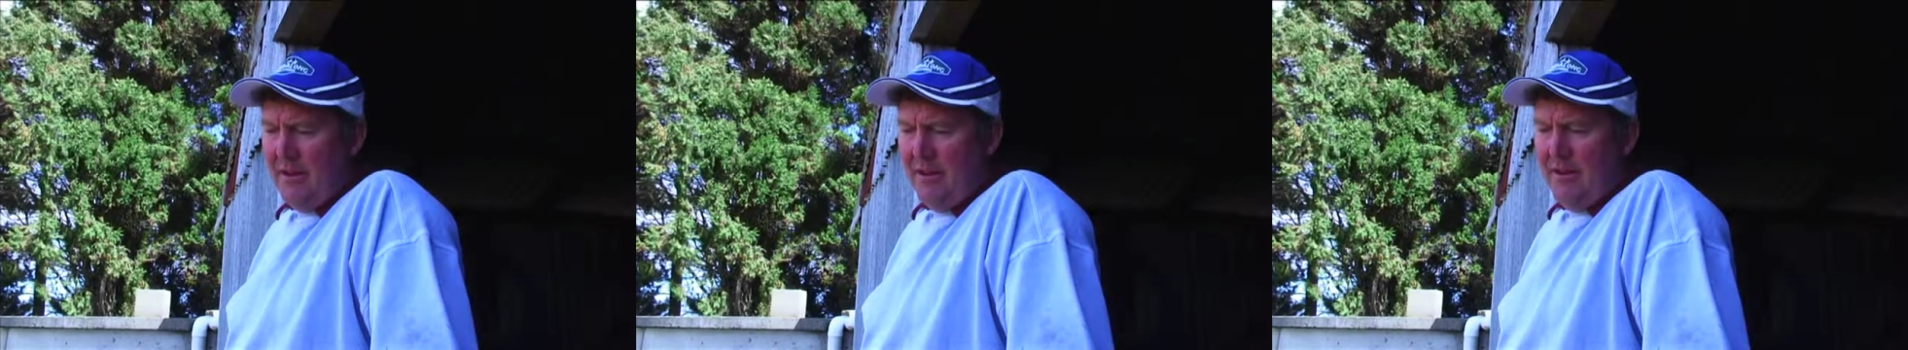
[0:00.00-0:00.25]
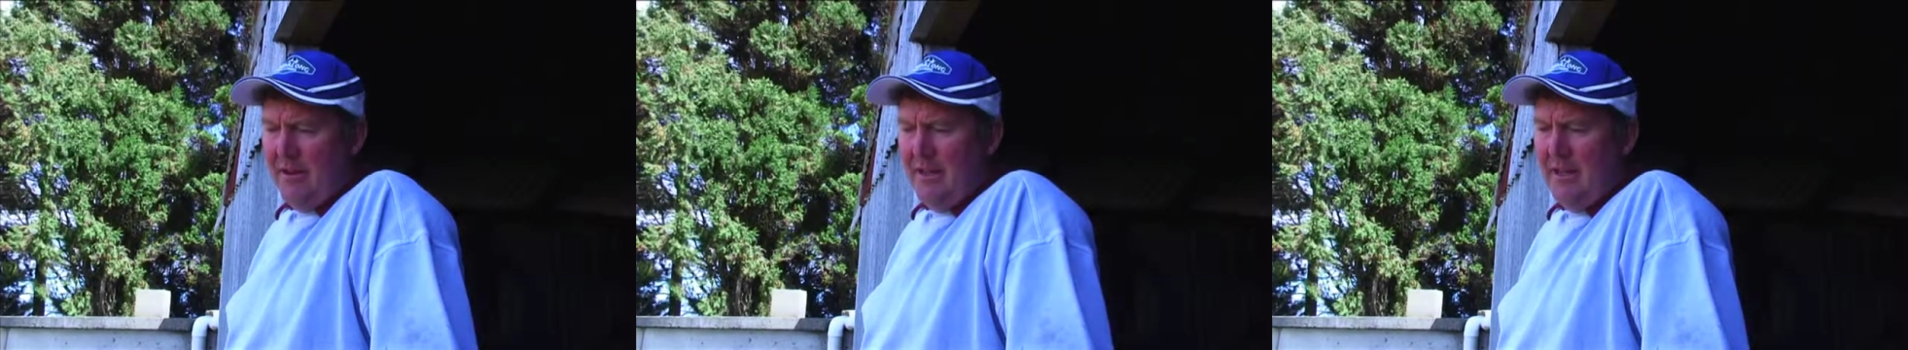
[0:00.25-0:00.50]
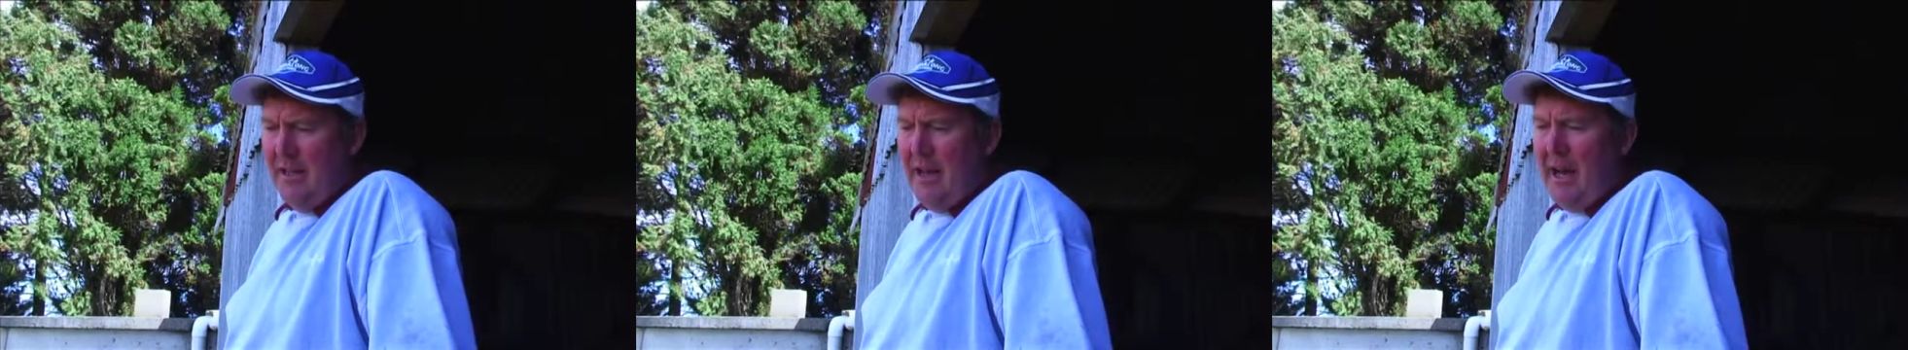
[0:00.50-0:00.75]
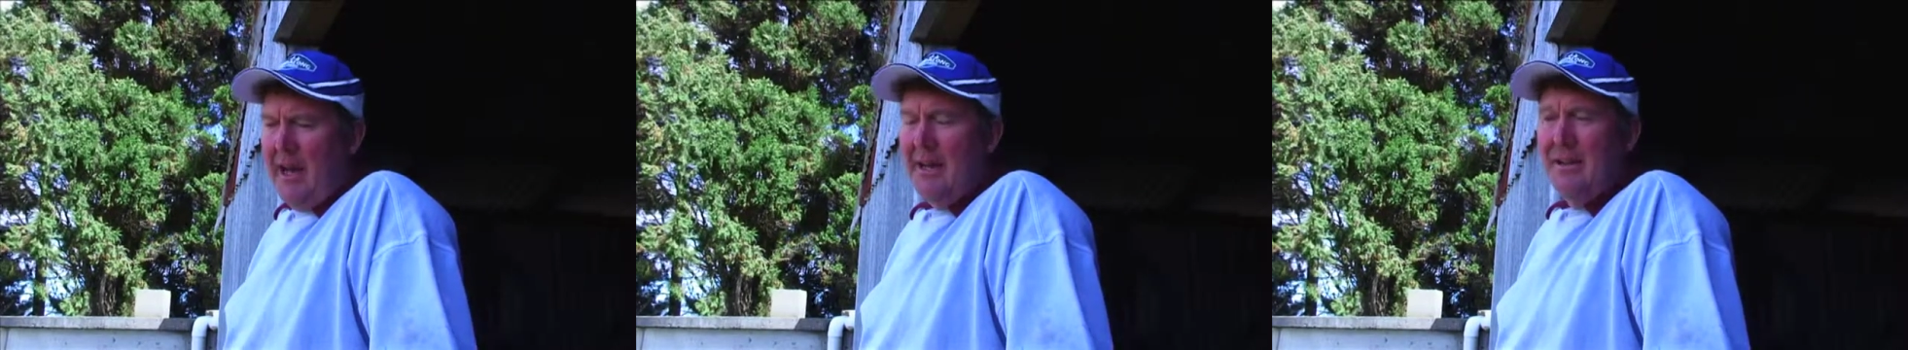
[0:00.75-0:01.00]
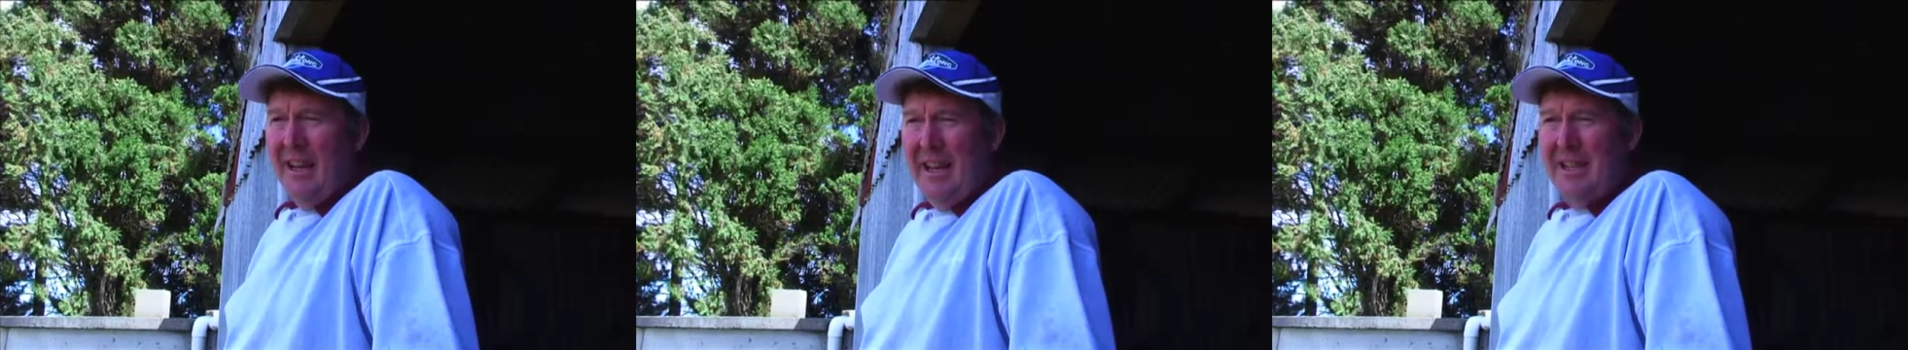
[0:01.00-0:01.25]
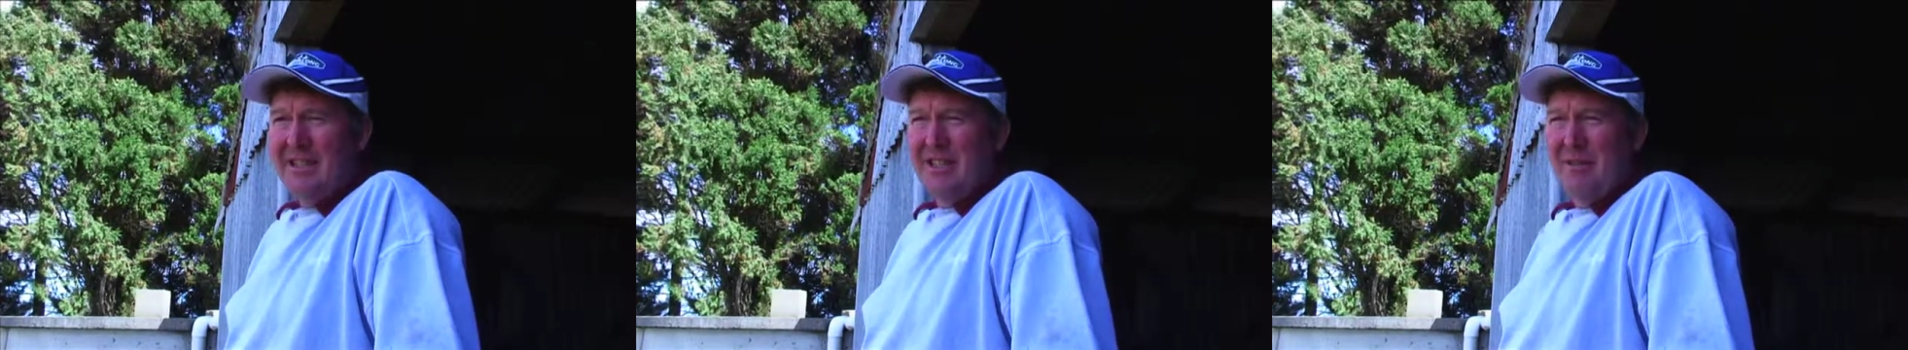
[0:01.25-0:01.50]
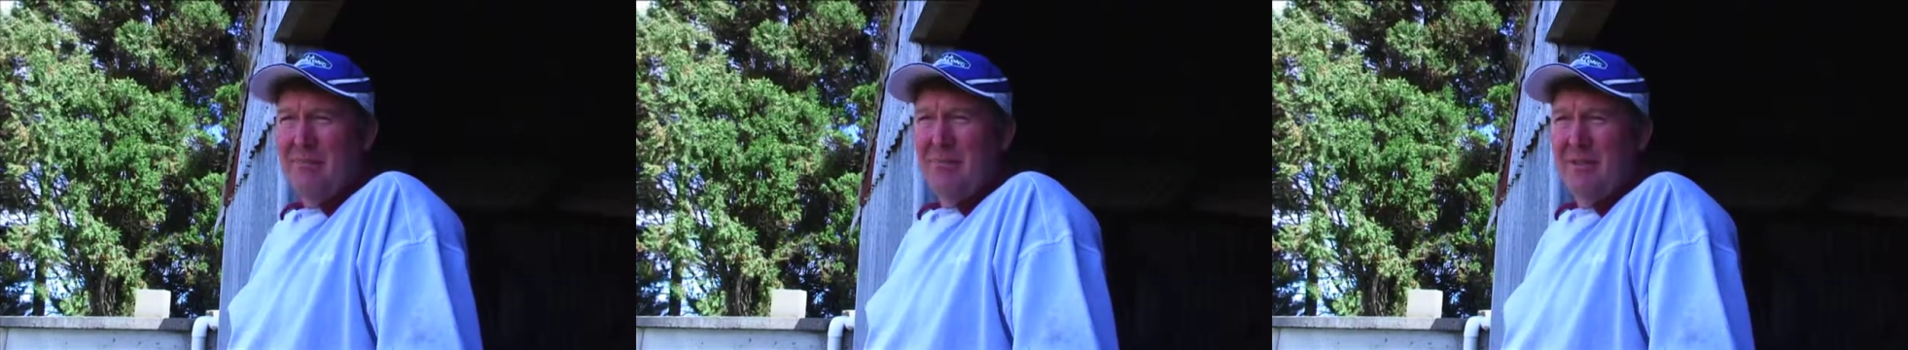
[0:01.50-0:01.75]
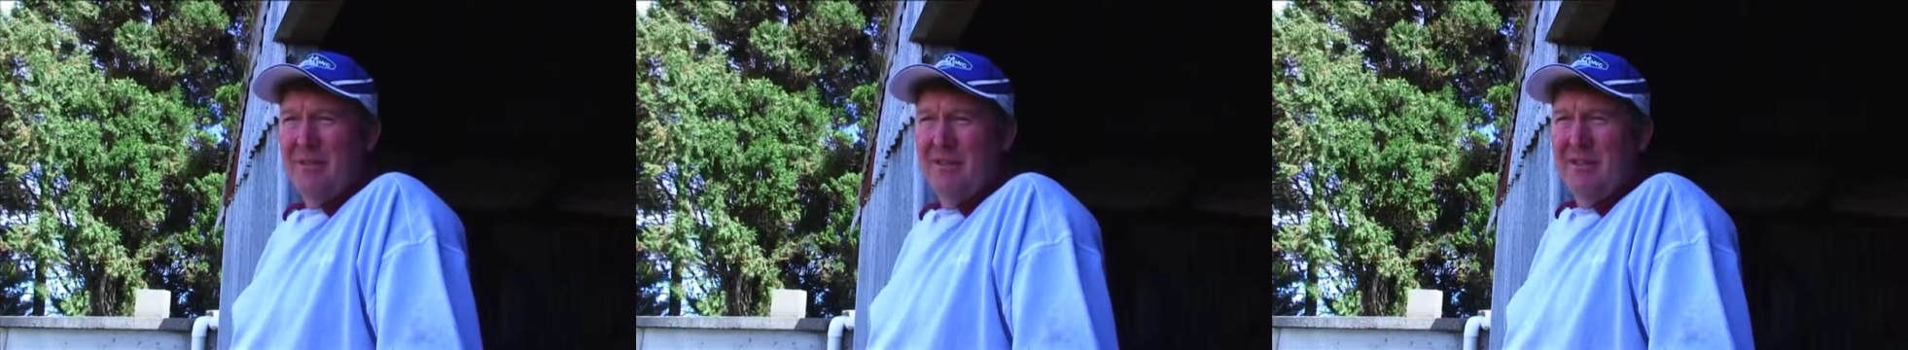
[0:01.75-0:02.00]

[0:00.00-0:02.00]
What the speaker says: that had landslips,